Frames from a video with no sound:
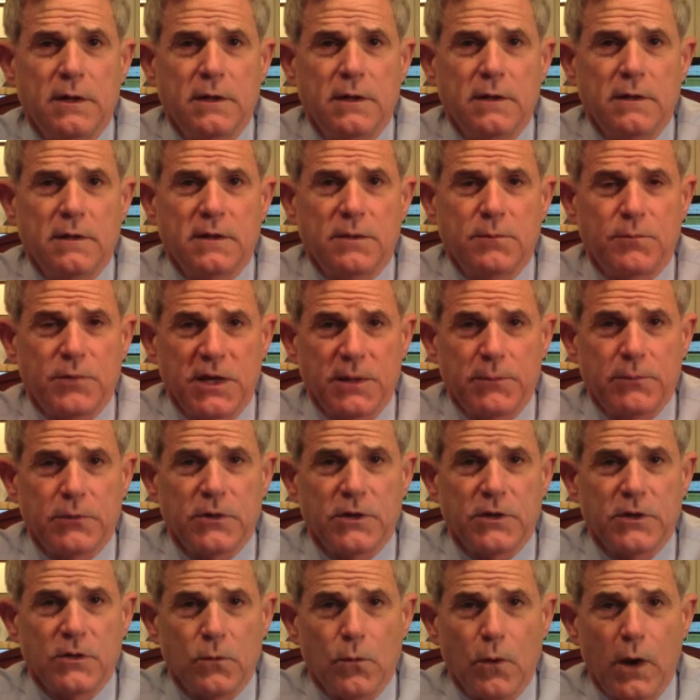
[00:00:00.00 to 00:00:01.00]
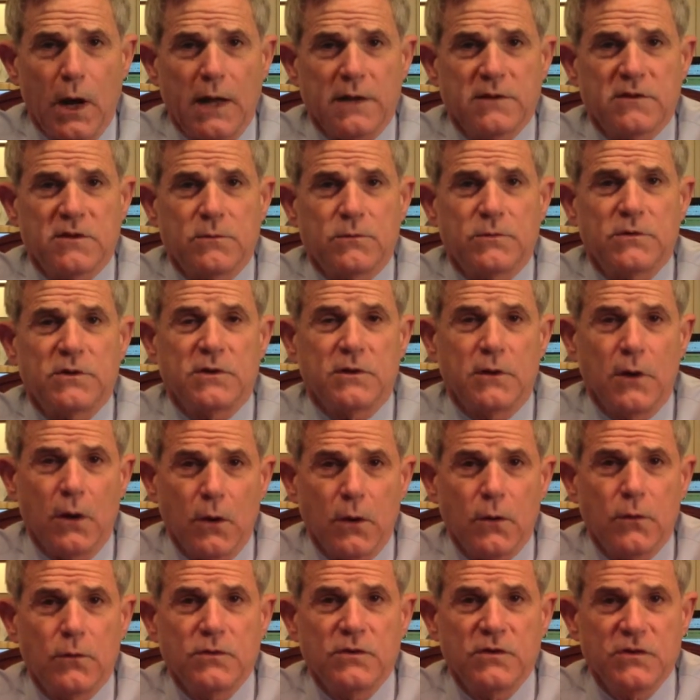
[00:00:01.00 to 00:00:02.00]
the people you want them to
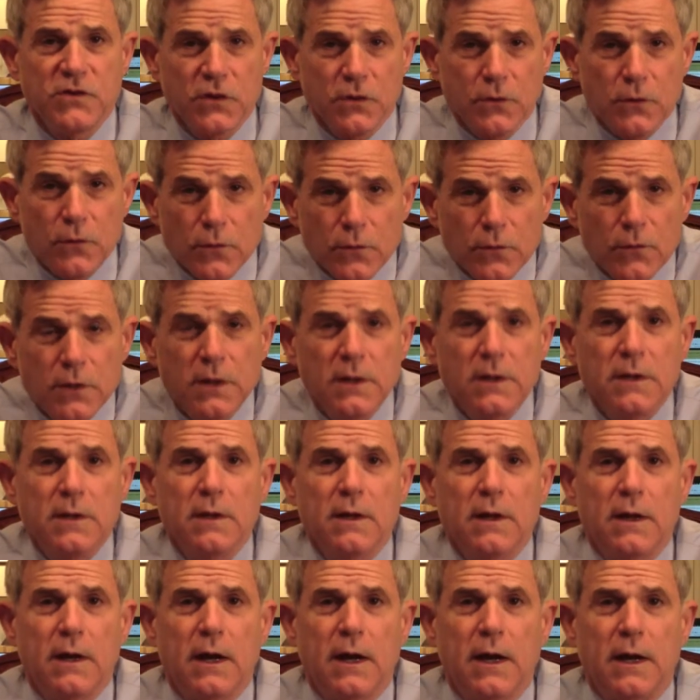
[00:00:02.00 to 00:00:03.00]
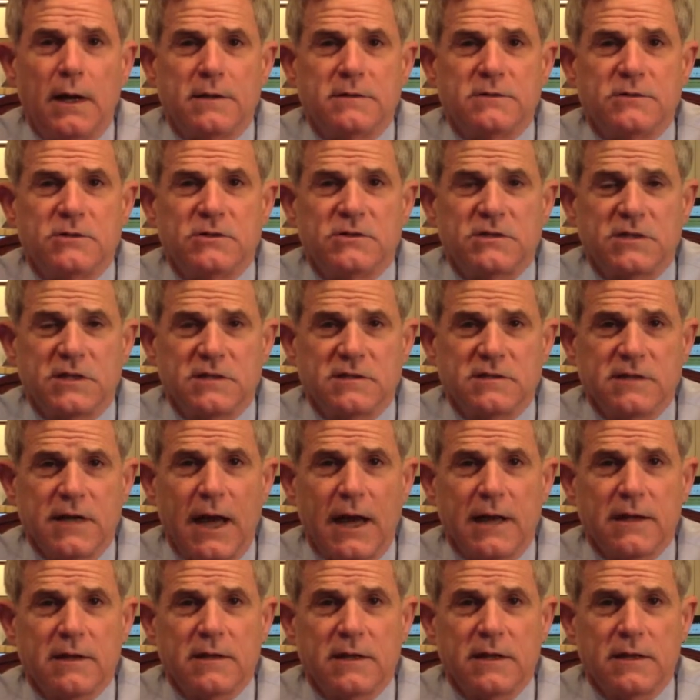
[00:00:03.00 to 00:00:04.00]
go to, just
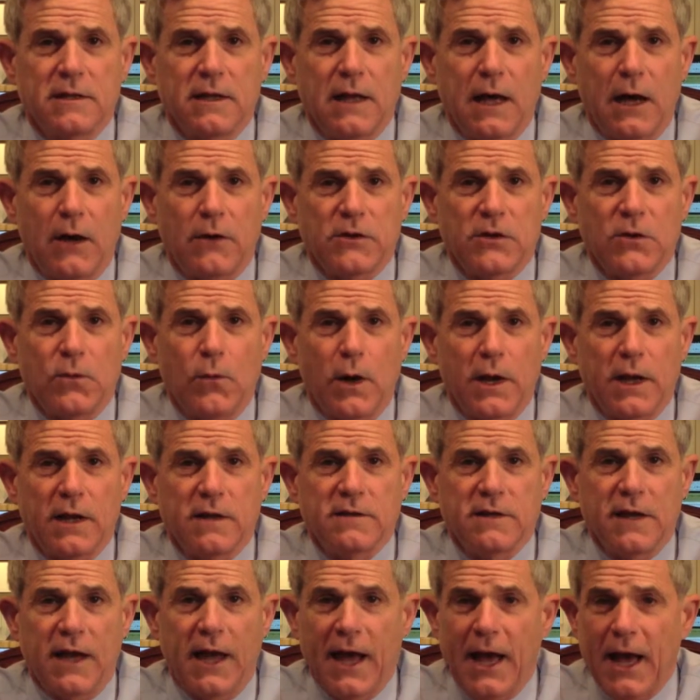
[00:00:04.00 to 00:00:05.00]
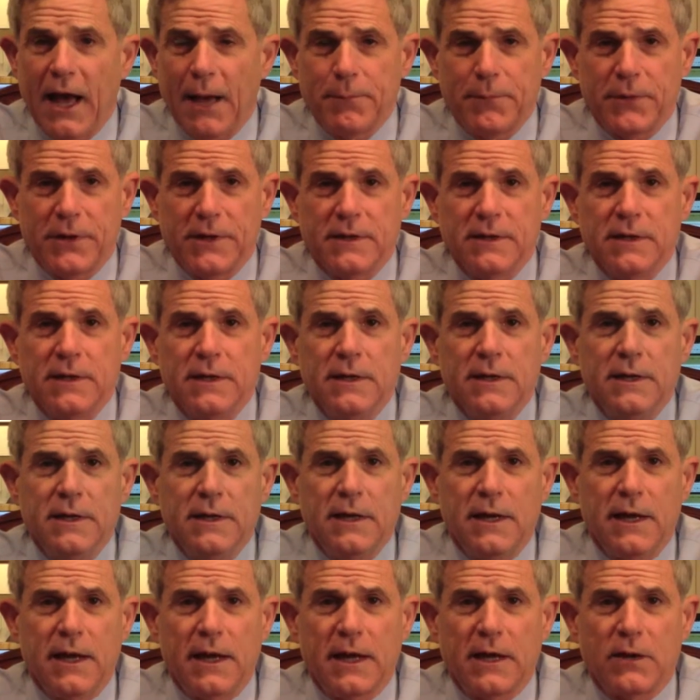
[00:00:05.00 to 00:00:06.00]
exactly how you want it to happen.
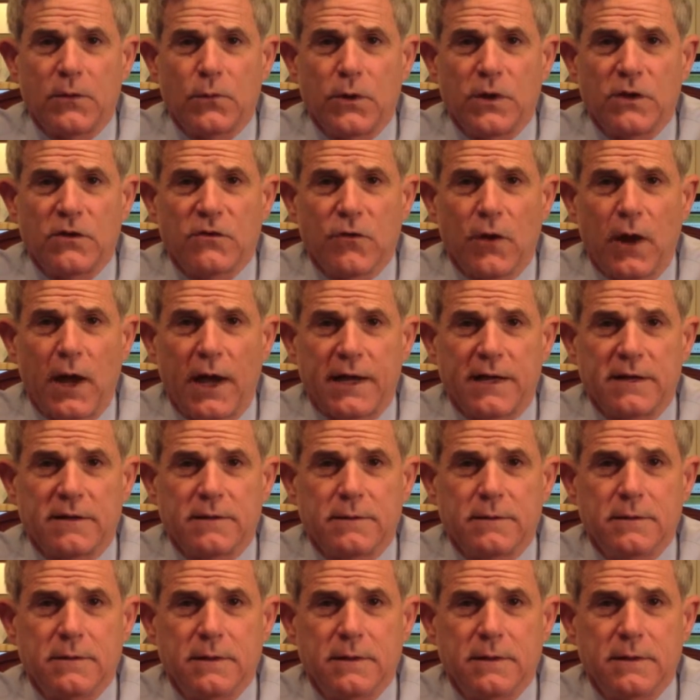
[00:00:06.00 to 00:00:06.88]
And we try and